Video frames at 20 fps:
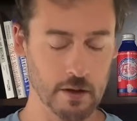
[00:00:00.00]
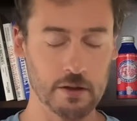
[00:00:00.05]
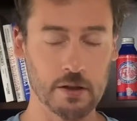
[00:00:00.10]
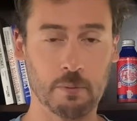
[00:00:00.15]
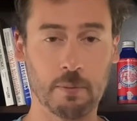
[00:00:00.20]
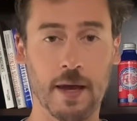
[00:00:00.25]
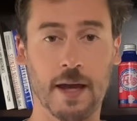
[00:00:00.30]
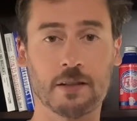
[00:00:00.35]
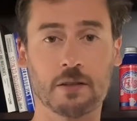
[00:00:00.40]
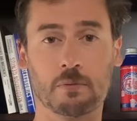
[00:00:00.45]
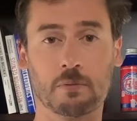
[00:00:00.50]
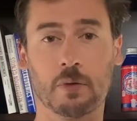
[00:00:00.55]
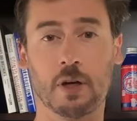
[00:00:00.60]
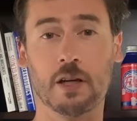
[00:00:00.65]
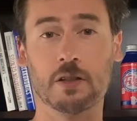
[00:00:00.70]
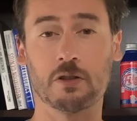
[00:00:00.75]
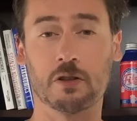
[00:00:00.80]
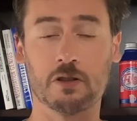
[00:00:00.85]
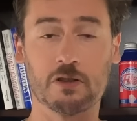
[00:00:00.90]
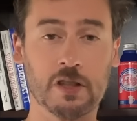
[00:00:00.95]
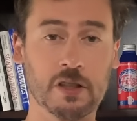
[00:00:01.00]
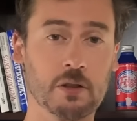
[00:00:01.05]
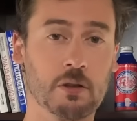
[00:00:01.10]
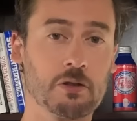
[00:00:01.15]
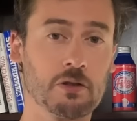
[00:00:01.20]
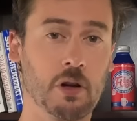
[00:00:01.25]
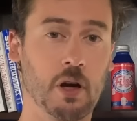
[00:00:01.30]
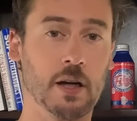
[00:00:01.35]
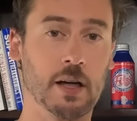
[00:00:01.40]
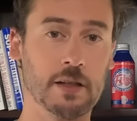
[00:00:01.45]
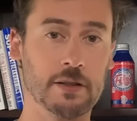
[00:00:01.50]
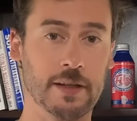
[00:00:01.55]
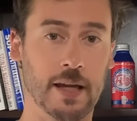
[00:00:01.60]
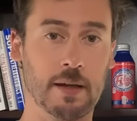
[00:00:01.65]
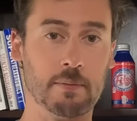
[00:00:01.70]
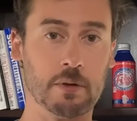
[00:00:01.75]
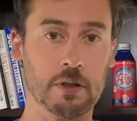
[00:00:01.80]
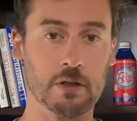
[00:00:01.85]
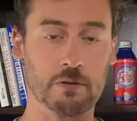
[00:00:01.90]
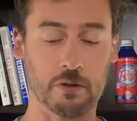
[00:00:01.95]
To maximize your single target
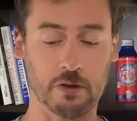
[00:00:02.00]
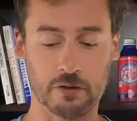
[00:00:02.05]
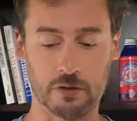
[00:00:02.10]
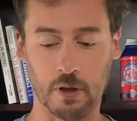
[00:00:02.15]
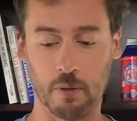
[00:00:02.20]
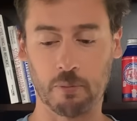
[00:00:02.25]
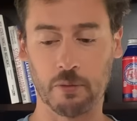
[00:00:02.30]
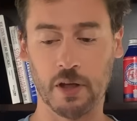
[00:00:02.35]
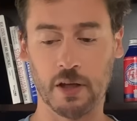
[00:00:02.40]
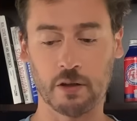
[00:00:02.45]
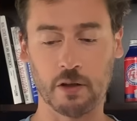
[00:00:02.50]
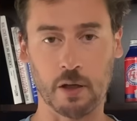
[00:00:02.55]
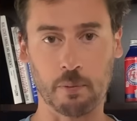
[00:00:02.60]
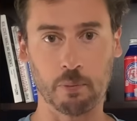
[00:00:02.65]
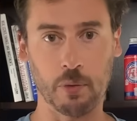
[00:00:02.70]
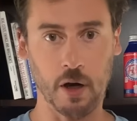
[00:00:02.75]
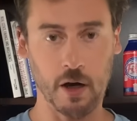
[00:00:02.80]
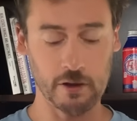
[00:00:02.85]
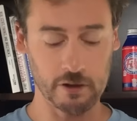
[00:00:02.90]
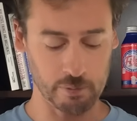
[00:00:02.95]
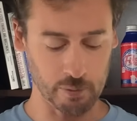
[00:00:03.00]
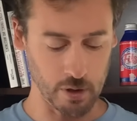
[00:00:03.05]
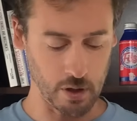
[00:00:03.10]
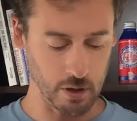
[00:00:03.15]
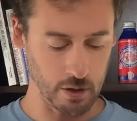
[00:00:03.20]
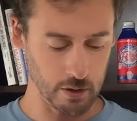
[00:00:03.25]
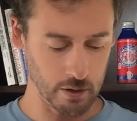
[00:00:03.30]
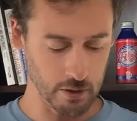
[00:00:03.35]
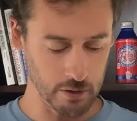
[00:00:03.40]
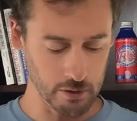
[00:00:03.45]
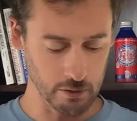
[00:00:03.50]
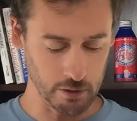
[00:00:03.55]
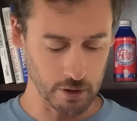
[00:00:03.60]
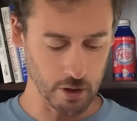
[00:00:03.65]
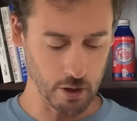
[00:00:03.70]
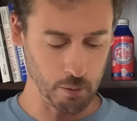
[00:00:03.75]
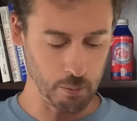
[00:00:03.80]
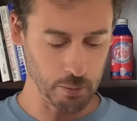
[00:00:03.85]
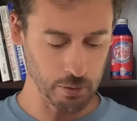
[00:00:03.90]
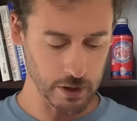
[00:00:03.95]
damage for something like Boss Brawl, you
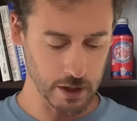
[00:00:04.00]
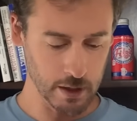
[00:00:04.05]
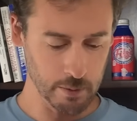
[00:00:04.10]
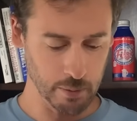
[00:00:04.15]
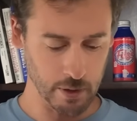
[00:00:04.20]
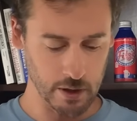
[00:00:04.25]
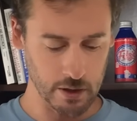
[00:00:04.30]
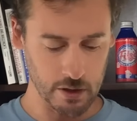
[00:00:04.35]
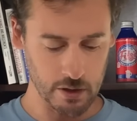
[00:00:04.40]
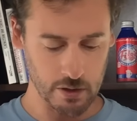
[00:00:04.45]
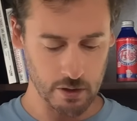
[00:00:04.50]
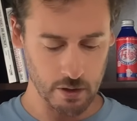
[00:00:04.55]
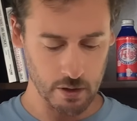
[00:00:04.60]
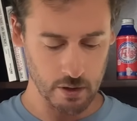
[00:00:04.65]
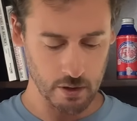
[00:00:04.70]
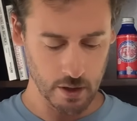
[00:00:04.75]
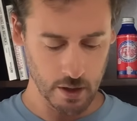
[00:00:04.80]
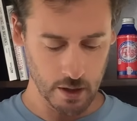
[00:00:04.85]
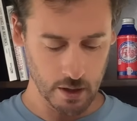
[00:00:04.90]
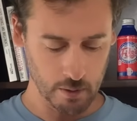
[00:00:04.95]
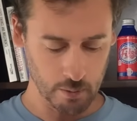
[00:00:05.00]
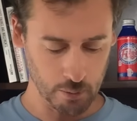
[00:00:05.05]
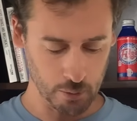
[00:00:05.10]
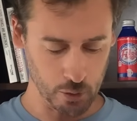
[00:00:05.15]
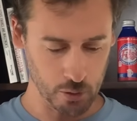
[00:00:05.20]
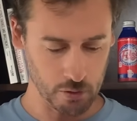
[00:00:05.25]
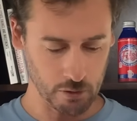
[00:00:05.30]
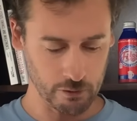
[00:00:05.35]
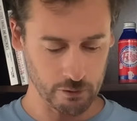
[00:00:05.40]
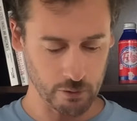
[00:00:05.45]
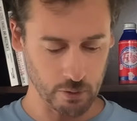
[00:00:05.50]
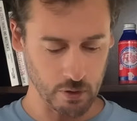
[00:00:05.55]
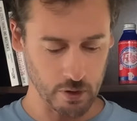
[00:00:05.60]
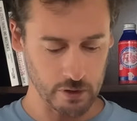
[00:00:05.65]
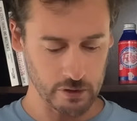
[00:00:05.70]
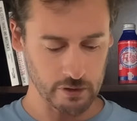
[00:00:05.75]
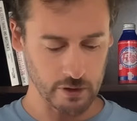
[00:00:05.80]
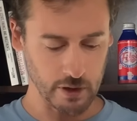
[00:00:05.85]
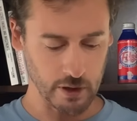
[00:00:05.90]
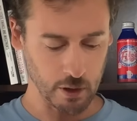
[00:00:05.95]
go Bleed Punisher, Brutal
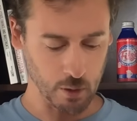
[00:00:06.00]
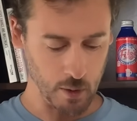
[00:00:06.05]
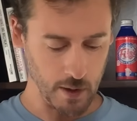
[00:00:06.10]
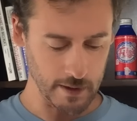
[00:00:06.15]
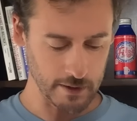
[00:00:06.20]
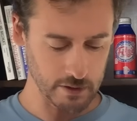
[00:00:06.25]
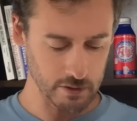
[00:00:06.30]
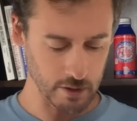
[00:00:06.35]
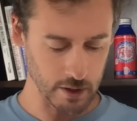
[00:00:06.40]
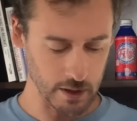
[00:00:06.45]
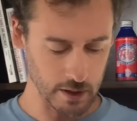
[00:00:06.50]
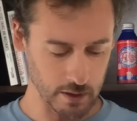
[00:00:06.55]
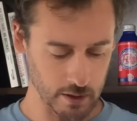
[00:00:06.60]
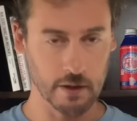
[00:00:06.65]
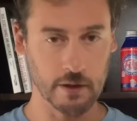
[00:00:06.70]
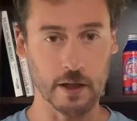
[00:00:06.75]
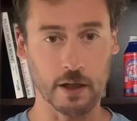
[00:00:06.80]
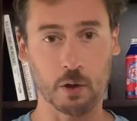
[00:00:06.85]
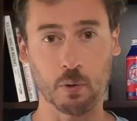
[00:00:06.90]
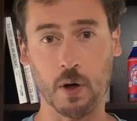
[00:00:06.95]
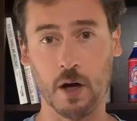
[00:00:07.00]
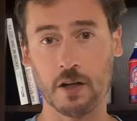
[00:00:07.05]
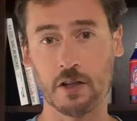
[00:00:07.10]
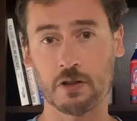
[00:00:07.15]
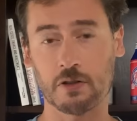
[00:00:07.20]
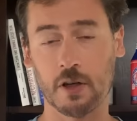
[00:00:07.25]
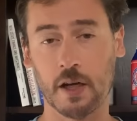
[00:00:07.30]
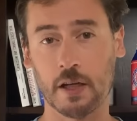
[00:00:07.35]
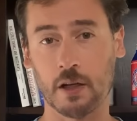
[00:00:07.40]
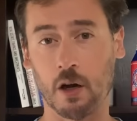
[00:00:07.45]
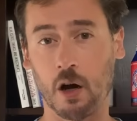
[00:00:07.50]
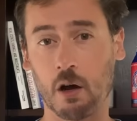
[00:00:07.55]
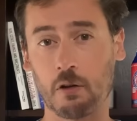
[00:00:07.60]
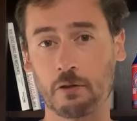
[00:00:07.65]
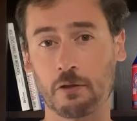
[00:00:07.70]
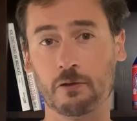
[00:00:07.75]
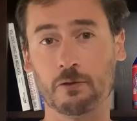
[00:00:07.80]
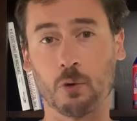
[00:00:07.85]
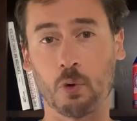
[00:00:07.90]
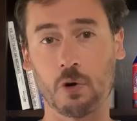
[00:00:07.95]
Force, and Quad Strike. That Quad Strike, all
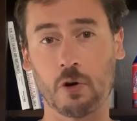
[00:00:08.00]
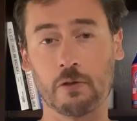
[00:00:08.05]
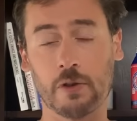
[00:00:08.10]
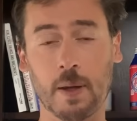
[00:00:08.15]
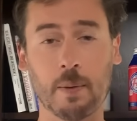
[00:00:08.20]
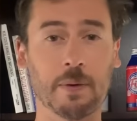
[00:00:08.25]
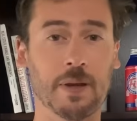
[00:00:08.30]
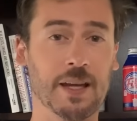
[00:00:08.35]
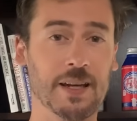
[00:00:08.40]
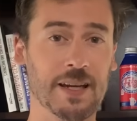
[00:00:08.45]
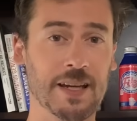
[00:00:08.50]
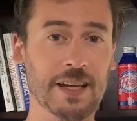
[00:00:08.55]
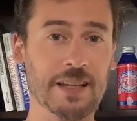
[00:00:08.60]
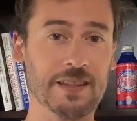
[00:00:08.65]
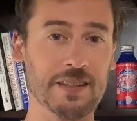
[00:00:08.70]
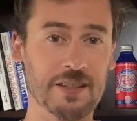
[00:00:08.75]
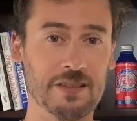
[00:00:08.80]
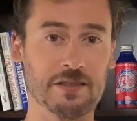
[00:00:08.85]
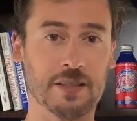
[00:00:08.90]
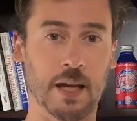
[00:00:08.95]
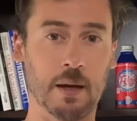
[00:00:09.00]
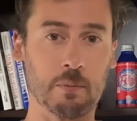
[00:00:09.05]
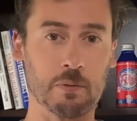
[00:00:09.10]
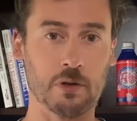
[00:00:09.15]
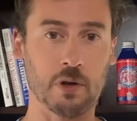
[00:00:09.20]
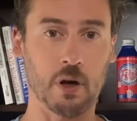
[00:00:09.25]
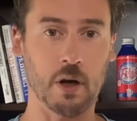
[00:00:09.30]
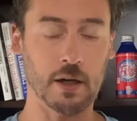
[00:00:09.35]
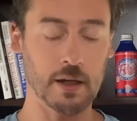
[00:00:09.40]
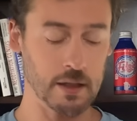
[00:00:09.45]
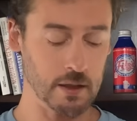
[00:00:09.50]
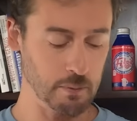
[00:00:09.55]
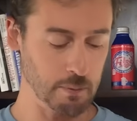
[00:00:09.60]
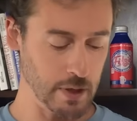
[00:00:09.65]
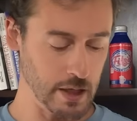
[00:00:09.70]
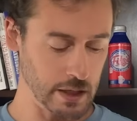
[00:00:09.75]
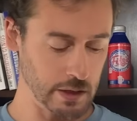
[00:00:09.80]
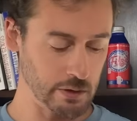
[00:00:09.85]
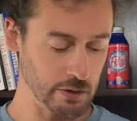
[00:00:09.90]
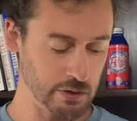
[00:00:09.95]
4 of them can hit the same target,
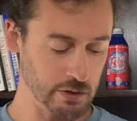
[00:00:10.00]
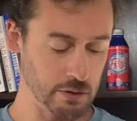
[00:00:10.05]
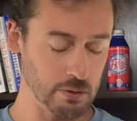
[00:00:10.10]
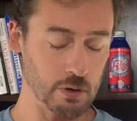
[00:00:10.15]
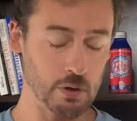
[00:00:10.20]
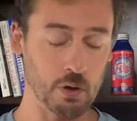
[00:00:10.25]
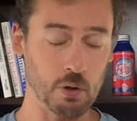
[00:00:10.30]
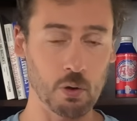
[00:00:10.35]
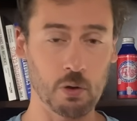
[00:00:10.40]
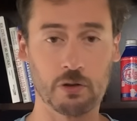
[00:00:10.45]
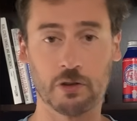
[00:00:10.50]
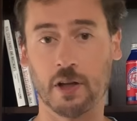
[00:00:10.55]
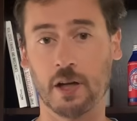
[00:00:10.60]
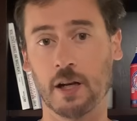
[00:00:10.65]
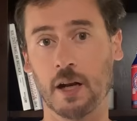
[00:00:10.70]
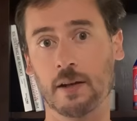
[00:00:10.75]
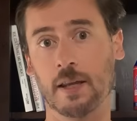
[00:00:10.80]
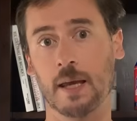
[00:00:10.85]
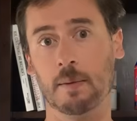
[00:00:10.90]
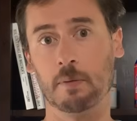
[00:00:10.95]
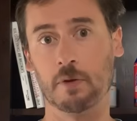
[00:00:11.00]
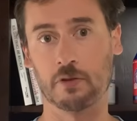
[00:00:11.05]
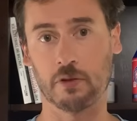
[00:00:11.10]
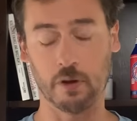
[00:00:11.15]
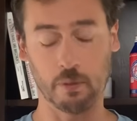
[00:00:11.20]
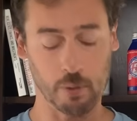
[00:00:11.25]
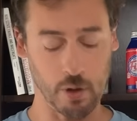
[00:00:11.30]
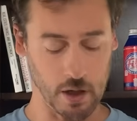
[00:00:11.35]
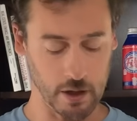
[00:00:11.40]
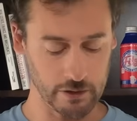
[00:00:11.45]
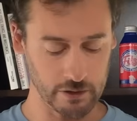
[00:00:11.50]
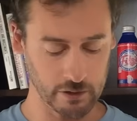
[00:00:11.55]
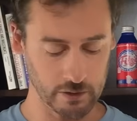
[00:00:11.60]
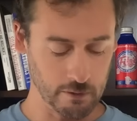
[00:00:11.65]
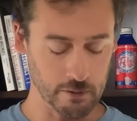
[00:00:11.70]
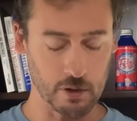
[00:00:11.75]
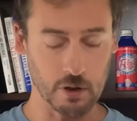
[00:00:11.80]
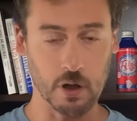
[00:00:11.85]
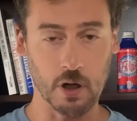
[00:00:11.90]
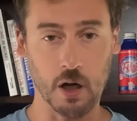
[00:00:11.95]
meaning you'll do a whole ton of damage to the boss.
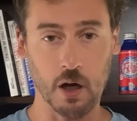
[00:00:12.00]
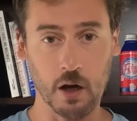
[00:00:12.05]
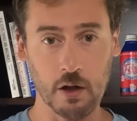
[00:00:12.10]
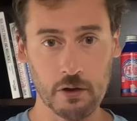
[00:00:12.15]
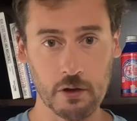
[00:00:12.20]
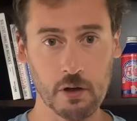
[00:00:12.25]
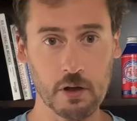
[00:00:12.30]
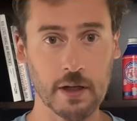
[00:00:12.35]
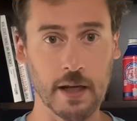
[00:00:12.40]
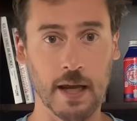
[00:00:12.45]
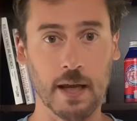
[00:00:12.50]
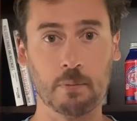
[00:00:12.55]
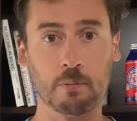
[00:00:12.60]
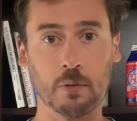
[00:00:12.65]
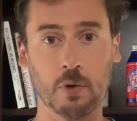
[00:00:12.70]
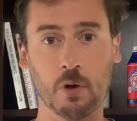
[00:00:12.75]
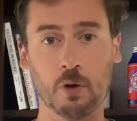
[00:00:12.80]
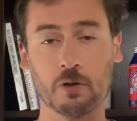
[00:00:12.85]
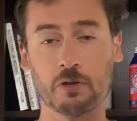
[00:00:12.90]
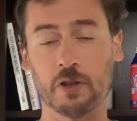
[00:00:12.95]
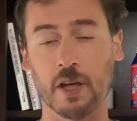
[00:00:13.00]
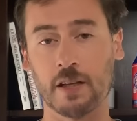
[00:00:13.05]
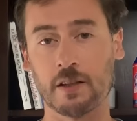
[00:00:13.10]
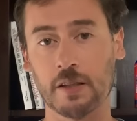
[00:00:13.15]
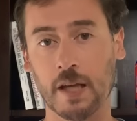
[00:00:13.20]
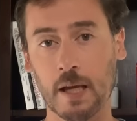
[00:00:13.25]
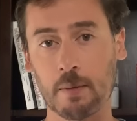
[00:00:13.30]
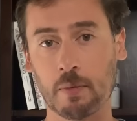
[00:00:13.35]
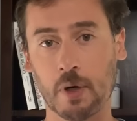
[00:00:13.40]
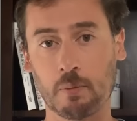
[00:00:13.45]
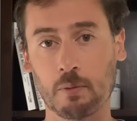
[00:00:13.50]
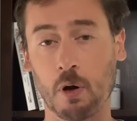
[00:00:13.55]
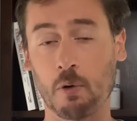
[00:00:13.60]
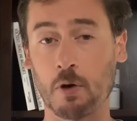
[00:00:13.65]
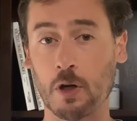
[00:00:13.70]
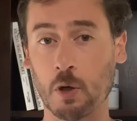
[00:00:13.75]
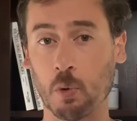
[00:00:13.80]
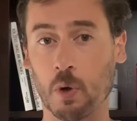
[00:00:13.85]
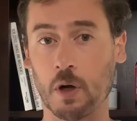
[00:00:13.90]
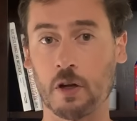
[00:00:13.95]
For other game modes like Nightmare Mode
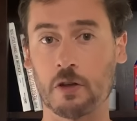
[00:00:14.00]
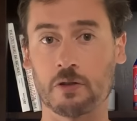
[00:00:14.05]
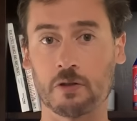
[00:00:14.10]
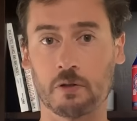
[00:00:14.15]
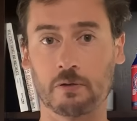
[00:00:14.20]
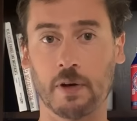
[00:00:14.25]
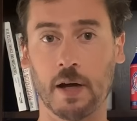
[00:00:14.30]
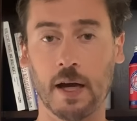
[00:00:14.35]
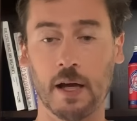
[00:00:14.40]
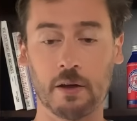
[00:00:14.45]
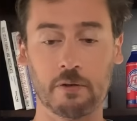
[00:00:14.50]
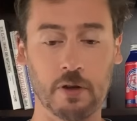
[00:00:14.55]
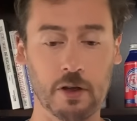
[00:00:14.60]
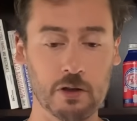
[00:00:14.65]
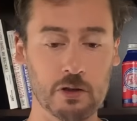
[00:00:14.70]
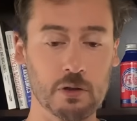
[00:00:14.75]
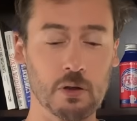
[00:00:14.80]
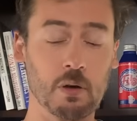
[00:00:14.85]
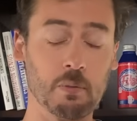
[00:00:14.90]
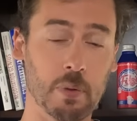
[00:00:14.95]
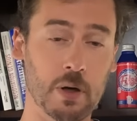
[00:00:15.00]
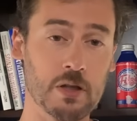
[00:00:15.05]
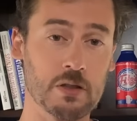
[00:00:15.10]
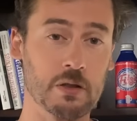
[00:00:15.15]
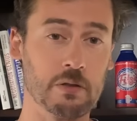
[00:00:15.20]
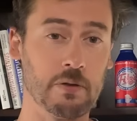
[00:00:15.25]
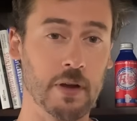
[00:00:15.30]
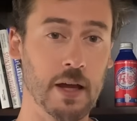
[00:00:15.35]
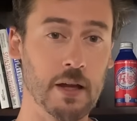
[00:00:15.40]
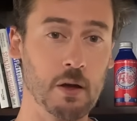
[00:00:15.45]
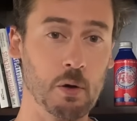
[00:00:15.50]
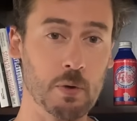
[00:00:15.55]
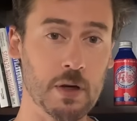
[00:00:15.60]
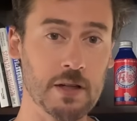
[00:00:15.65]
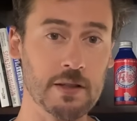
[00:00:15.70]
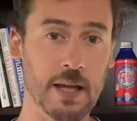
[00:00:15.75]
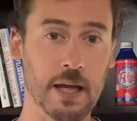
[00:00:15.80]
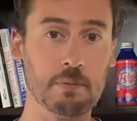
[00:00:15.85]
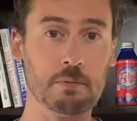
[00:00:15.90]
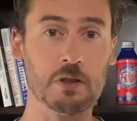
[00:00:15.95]
where you want to survive and do a bunch of
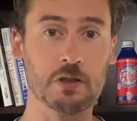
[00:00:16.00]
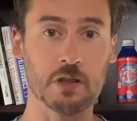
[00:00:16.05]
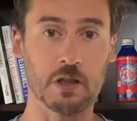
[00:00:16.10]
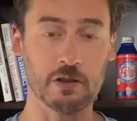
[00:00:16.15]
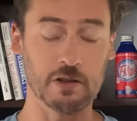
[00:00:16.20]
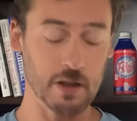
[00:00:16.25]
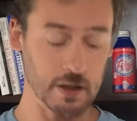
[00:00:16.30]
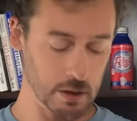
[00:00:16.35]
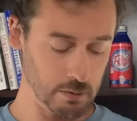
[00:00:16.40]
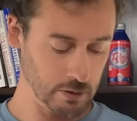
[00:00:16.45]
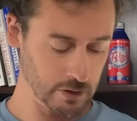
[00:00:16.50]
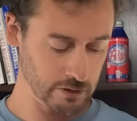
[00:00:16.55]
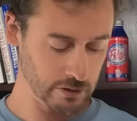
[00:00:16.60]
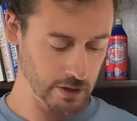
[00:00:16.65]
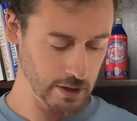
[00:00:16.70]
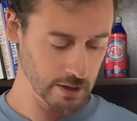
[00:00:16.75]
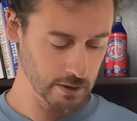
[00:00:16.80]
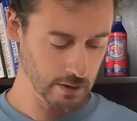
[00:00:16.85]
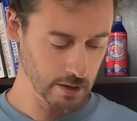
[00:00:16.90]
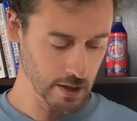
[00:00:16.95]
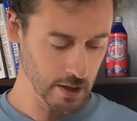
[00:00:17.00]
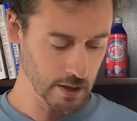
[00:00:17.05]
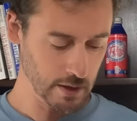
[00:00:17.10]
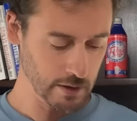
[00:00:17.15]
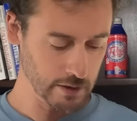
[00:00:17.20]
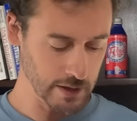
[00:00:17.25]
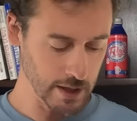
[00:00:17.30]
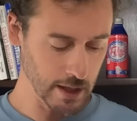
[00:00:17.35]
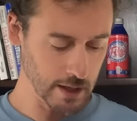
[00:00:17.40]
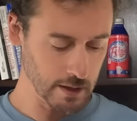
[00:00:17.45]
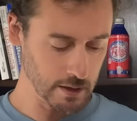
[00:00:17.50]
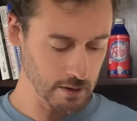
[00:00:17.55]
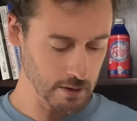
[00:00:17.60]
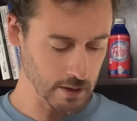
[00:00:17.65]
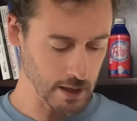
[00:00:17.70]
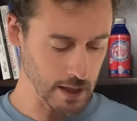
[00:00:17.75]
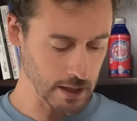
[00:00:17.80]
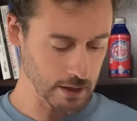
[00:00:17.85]
AoE damage continuously, then I